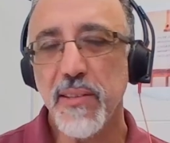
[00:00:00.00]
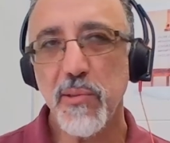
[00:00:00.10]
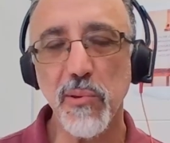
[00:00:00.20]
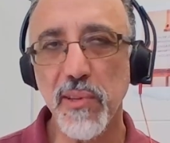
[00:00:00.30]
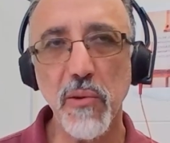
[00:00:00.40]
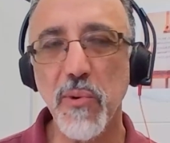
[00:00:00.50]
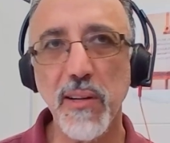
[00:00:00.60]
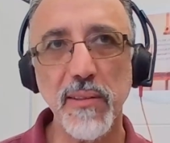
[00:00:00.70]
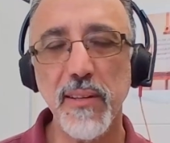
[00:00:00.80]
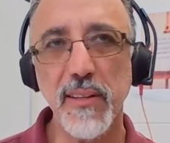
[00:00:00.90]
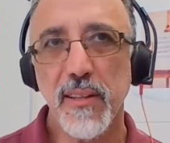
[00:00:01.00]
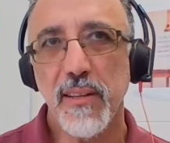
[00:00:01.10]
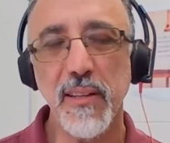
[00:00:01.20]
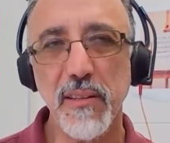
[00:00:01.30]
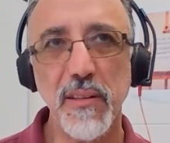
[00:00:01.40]
that's all they want, and
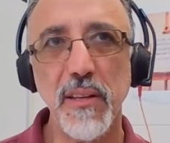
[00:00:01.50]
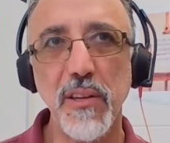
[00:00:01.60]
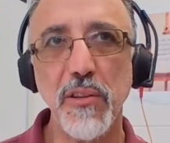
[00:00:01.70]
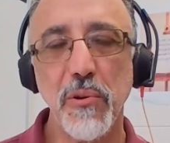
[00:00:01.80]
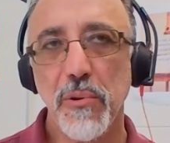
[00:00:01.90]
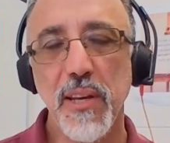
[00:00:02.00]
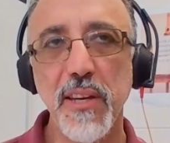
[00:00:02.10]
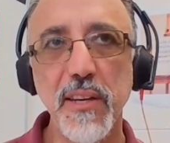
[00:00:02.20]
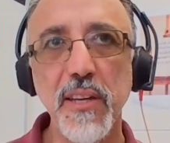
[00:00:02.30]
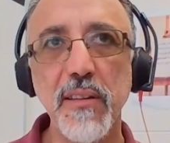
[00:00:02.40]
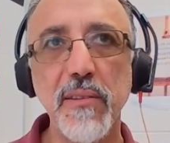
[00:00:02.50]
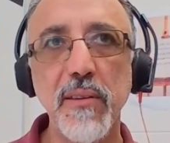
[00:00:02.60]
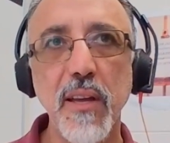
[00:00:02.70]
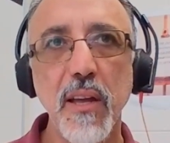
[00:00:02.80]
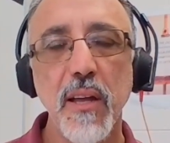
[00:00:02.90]
they don't really need.
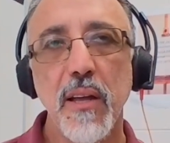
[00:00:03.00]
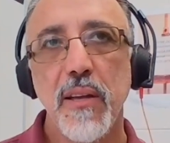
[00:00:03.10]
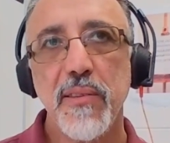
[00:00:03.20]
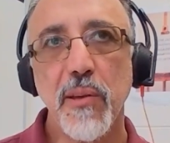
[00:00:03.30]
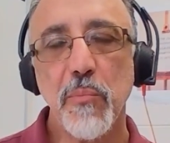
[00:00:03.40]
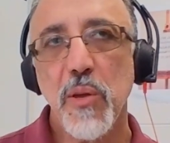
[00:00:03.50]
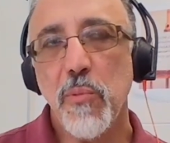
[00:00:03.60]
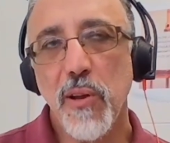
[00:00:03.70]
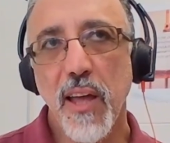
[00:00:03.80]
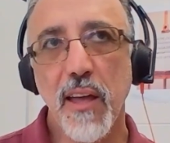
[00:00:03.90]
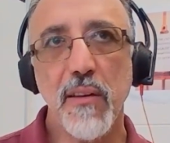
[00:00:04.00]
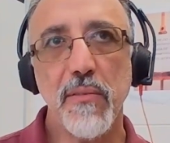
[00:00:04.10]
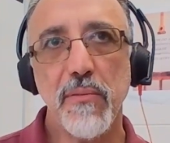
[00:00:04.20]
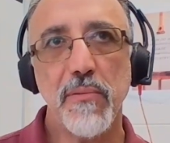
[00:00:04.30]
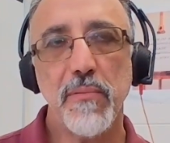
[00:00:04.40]
Some people
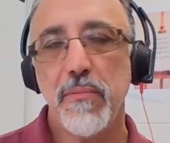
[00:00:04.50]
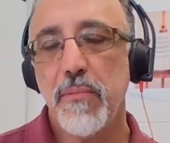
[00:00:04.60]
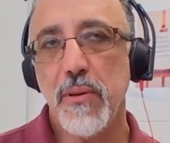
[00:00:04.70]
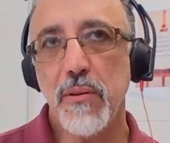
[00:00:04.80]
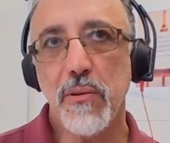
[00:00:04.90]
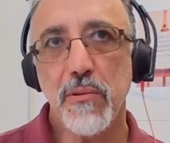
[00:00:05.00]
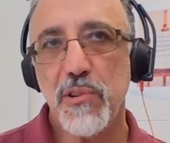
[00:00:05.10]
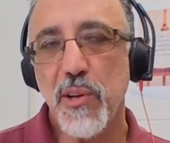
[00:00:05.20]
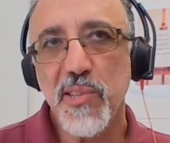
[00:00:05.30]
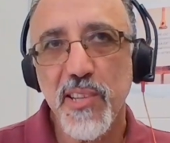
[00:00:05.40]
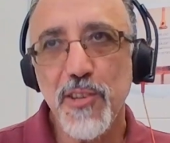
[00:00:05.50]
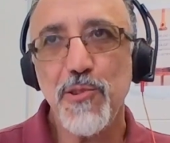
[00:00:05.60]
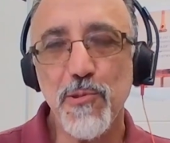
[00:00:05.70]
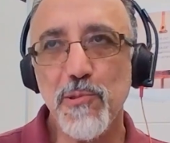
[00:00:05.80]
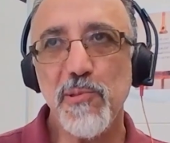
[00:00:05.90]
have trust
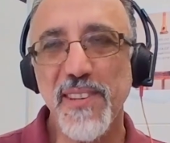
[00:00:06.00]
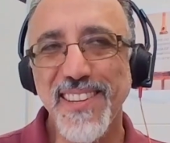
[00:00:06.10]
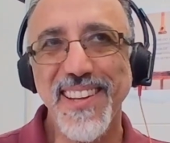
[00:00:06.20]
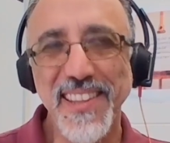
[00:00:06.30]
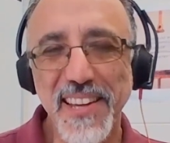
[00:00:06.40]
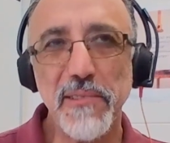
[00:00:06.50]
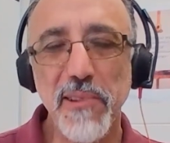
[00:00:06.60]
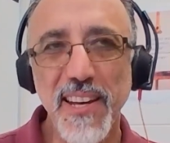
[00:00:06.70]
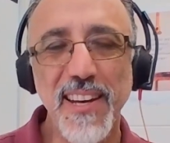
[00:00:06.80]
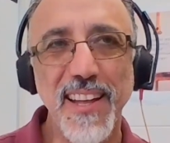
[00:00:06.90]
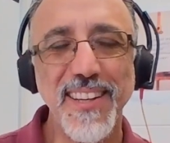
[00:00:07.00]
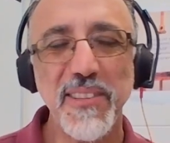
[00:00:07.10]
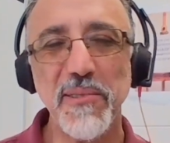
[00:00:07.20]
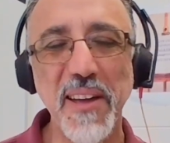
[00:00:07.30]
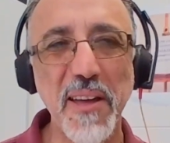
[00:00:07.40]
issues, and they really like
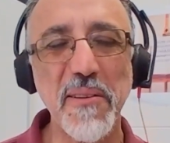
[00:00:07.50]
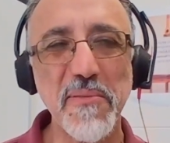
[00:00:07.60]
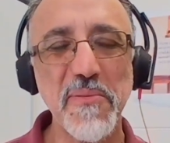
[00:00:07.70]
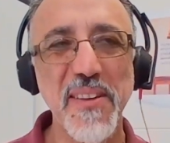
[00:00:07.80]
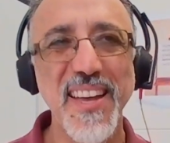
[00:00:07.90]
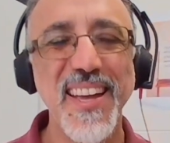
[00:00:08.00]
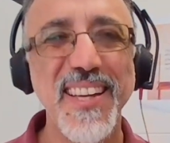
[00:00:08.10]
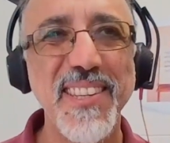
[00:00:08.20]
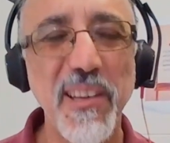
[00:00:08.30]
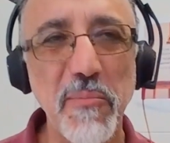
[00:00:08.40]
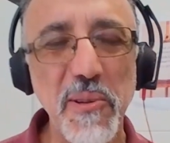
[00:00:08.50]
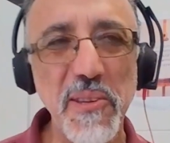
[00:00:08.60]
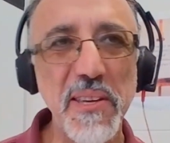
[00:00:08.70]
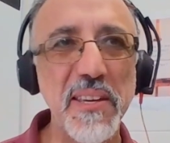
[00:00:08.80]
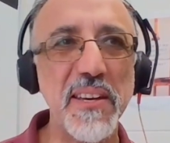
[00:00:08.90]
to have
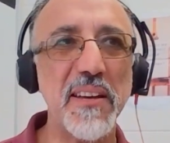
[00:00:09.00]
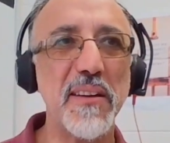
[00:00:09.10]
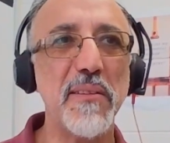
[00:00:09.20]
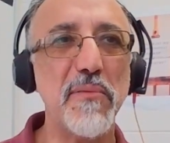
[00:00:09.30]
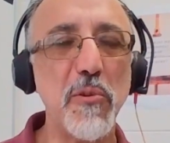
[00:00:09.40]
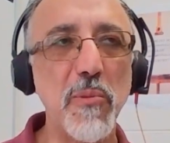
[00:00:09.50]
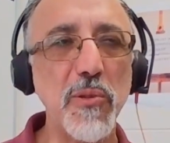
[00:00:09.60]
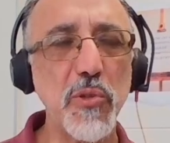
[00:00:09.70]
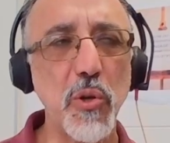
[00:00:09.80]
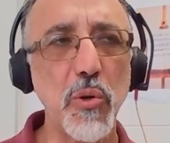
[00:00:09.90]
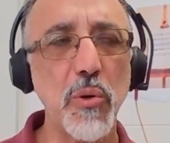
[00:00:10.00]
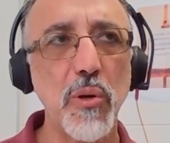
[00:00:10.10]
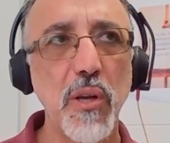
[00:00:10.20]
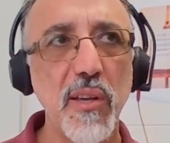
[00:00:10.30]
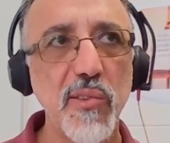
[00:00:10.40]
somebody verbal. So
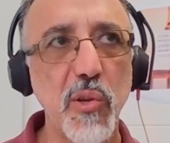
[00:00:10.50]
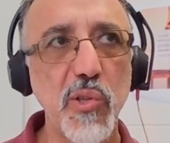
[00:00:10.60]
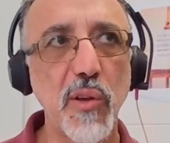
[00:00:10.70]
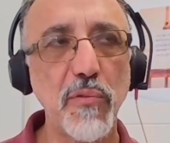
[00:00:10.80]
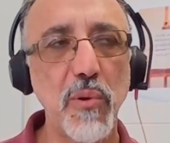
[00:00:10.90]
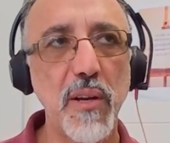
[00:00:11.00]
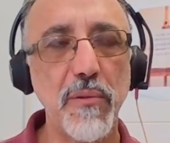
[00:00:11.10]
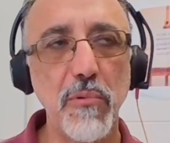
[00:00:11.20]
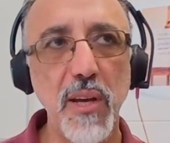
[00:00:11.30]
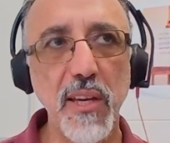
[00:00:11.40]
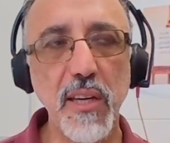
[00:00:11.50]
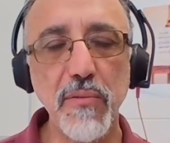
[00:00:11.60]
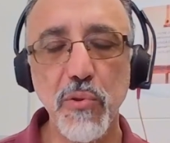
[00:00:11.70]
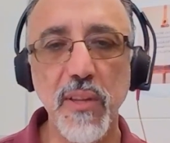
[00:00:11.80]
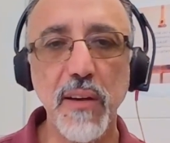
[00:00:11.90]
software really
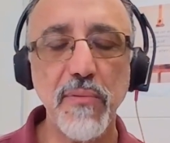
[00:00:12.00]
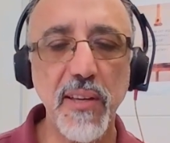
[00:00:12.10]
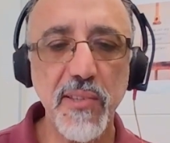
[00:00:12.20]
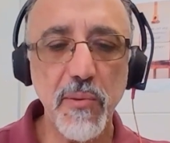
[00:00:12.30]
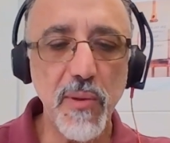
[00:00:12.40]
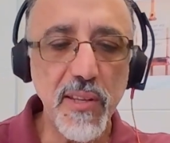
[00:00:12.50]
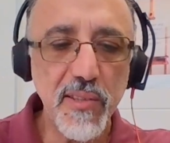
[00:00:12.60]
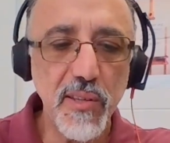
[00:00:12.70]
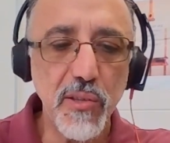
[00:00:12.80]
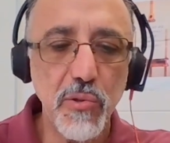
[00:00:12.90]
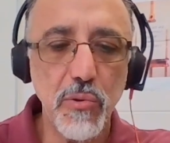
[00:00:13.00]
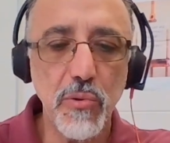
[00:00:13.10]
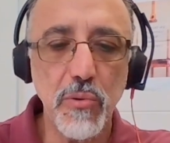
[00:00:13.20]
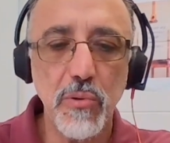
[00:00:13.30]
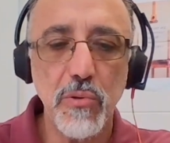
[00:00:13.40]
gives you that flexibility
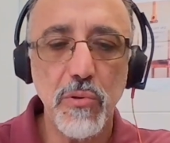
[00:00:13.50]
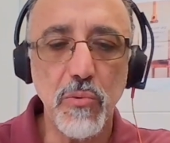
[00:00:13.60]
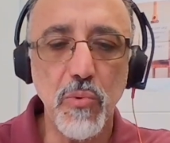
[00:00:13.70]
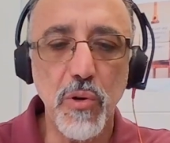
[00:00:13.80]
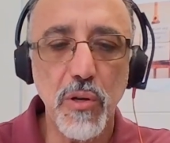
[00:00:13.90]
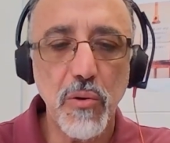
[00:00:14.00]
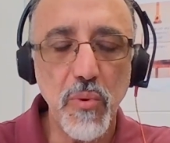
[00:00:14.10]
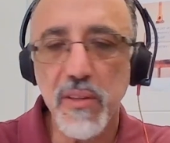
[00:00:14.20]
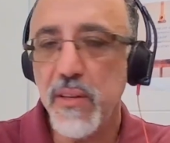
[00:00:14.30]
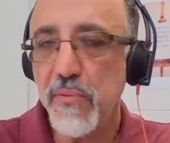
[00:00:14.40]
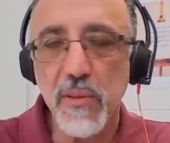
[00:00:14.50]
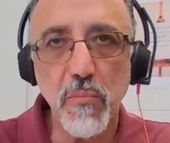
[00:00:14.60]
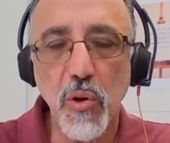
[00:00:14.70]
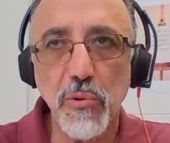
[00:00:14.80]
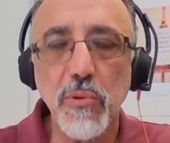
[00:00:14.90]
to work with different
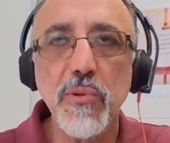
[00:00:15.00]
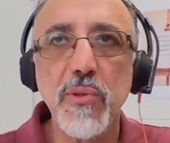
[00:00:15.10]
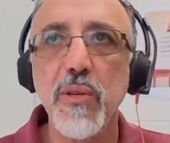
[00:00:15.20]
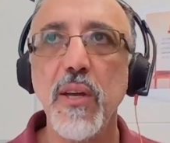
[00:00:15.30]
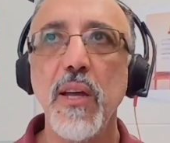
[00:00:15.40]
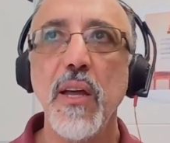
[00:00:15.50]
models,